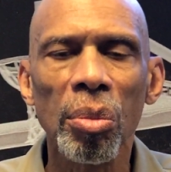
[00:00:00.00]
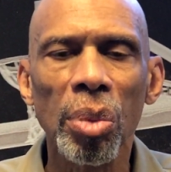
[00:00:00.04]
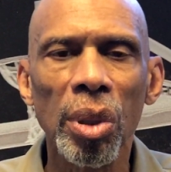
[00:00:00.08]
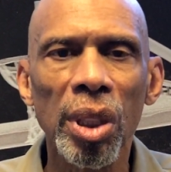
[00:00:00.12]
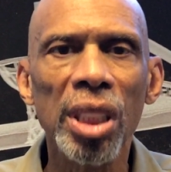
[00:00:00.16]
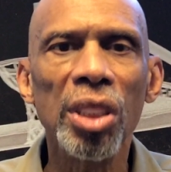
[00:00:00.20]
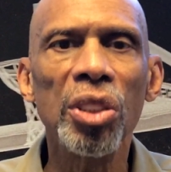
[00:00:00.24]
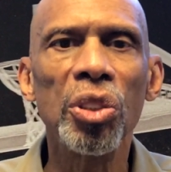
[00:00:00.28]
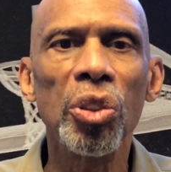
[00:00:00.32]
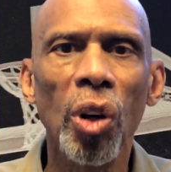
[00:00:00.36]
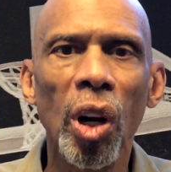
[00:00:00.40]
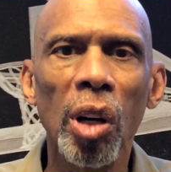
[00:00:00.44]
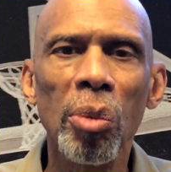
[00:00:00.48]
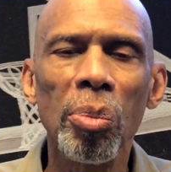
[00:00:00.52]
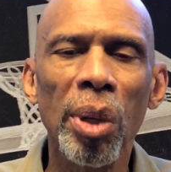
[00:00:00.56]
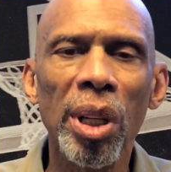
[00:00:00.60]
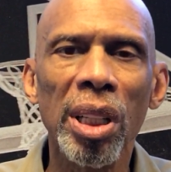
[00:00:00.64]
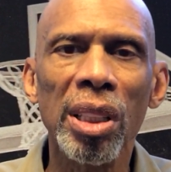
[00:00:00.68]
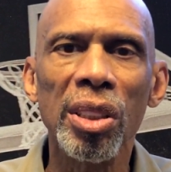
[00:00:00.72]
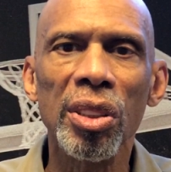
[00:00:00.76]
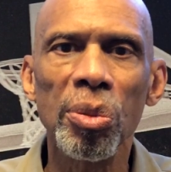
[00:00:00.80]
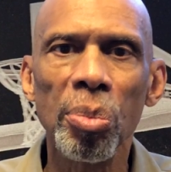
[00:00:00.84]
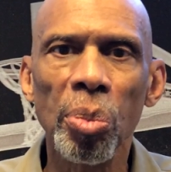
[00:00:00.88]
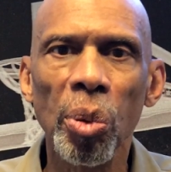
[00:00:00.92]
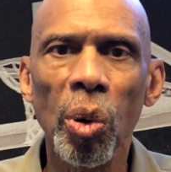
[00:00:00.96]
Please join
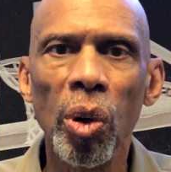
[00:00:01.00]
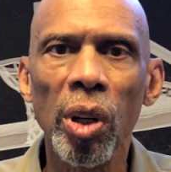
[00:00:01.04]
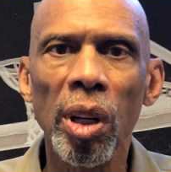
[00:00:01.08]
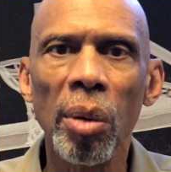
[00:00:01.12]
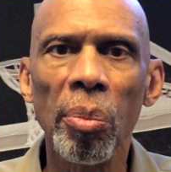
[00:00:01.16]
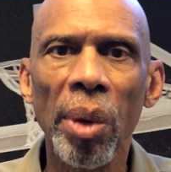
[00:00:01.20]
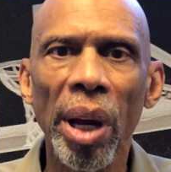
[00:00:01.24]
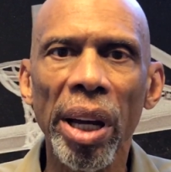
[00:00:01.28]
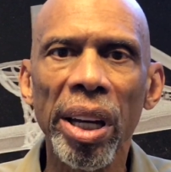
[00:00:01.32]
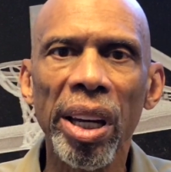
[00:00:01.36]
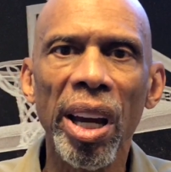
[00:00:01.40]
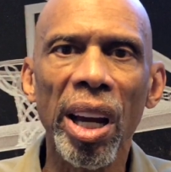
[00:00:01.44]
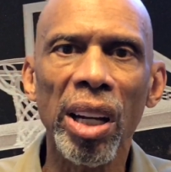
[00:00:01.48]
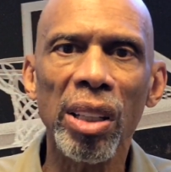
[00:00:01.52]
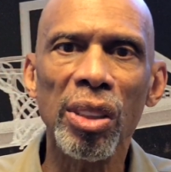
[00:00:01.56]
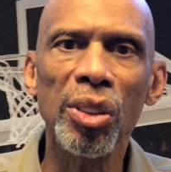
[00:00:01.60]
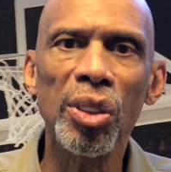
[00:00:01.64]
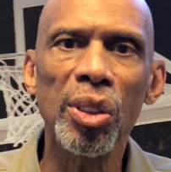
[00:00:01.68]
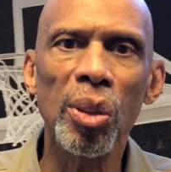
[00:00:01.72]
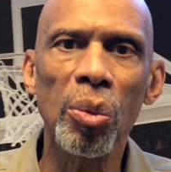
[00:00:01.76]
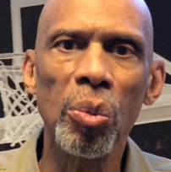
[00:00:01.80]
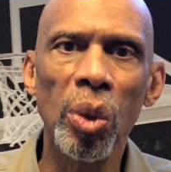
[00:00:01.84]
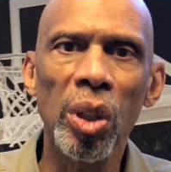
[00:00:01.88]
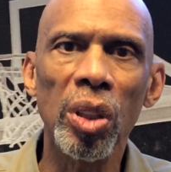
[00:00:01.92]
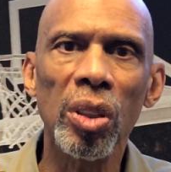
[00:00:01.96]
me in supporting Becky
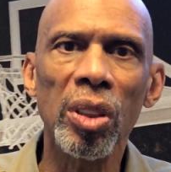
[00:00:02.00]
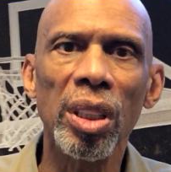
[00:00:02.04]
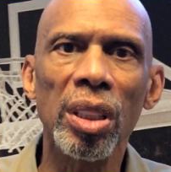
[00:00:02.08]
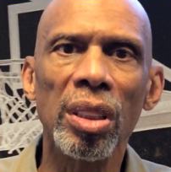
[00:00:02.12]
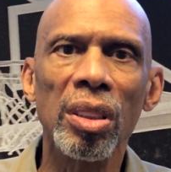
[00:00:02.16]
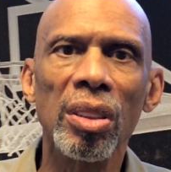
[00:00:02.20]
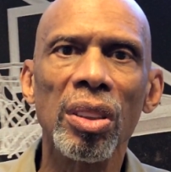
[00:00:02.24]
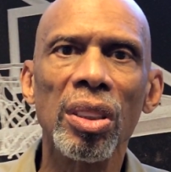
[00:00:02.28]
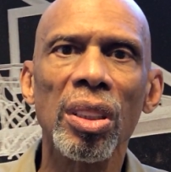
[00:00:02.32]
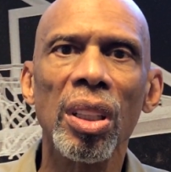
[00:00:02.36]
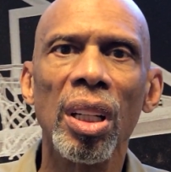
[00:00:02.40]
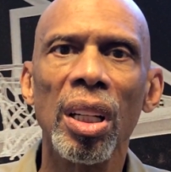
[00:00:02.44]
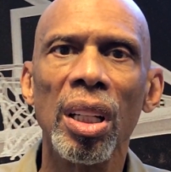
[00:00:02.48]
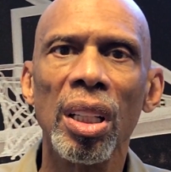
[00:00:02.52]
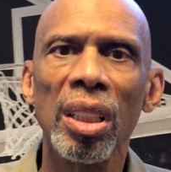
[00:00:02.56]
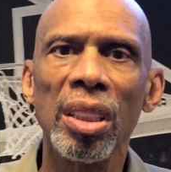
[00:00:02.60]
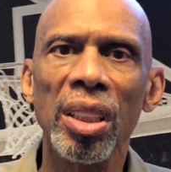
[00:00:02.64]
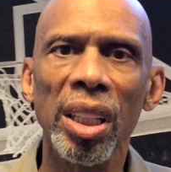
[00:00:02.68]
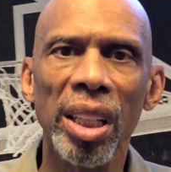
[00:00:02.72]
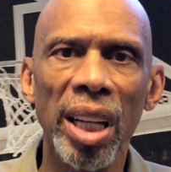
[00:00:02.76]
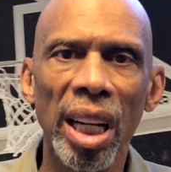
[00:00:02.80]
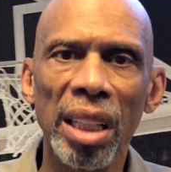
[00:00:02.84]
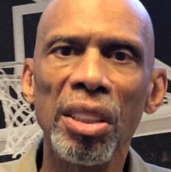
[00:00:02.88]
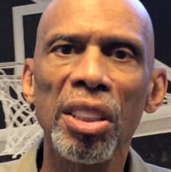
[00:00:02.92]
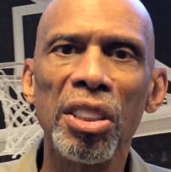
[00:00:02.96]
Anderson Wilkins
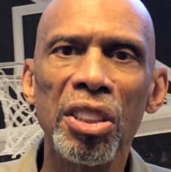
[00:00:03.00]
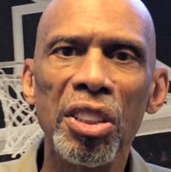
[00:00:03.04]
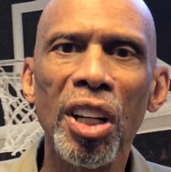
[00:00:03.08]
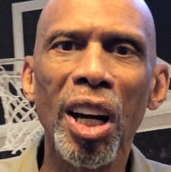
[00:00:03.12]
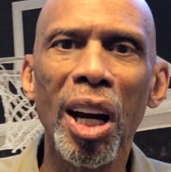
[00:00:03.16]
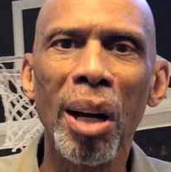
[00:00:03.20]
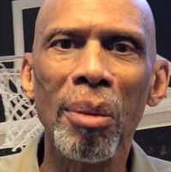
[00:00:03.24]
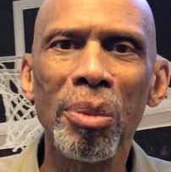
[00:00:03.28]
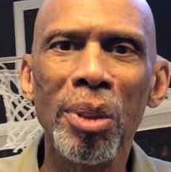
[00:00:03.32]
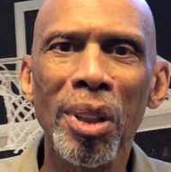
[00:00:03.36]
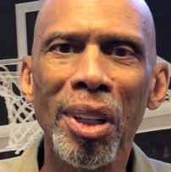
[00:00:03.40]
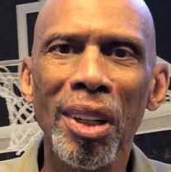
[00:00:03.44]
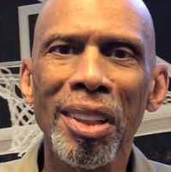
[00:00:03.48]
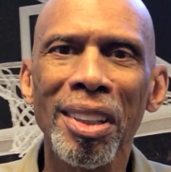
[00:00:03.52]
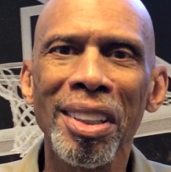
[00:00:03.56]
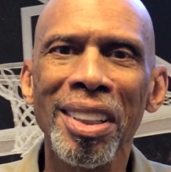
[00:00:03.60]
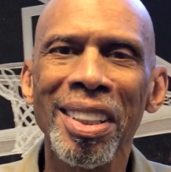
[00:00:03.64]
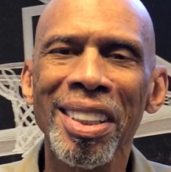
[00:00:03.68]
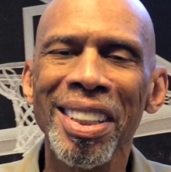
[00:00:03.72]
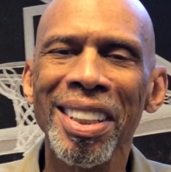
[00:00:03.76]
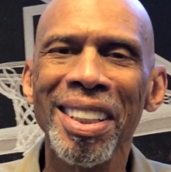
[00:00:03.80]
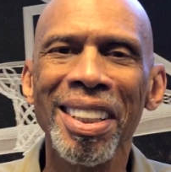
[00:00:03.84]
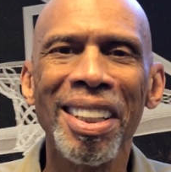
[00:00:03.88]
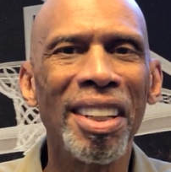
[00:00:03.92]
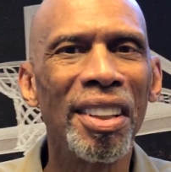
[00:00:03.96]
to get the job done.
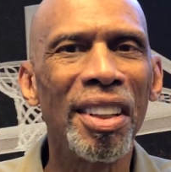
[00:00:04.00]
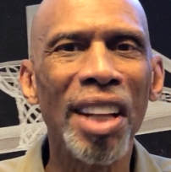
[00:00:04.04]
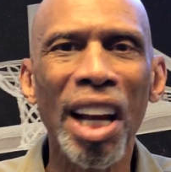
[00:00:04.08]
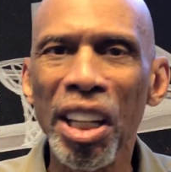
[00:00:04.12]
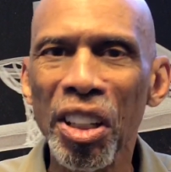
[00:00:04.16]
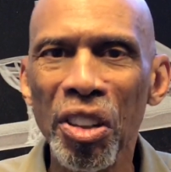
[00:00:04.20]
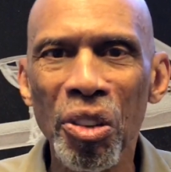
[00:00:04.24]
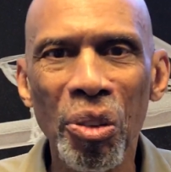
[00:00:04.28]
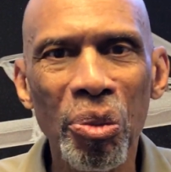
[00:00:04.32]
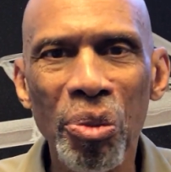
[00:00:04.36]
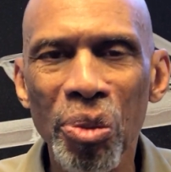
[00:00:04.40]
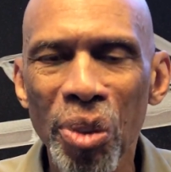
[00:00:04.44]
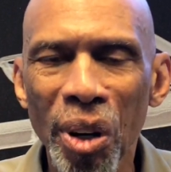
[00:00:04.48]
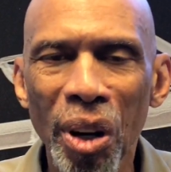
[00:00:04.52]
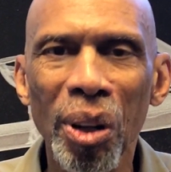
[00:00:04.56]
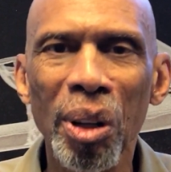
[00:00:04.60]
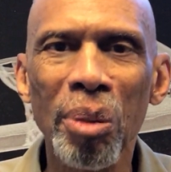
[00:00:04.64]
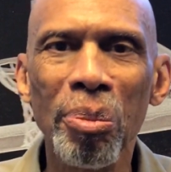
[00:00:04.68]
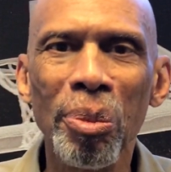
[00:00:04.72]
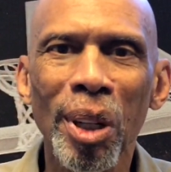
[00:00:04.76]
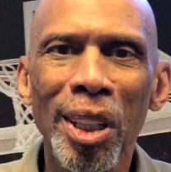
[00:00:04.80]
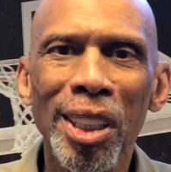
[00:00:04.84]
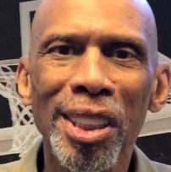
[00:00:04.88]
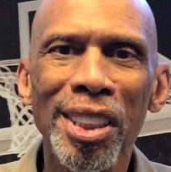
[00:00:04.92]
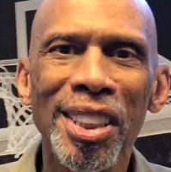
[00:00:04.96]
Thank you
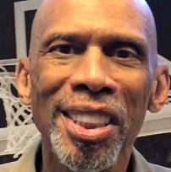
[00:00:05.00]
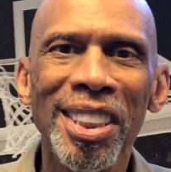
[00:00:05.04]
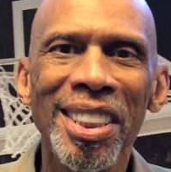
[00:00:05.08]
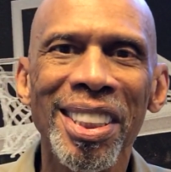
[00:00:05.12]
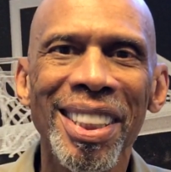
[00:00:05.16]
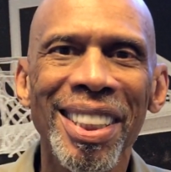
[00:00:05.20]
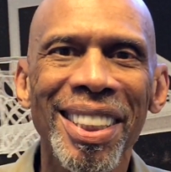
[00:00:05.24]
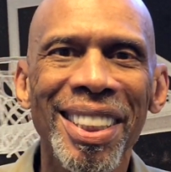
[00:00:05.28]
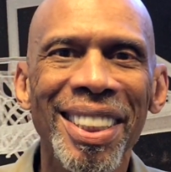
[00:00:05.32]
very much.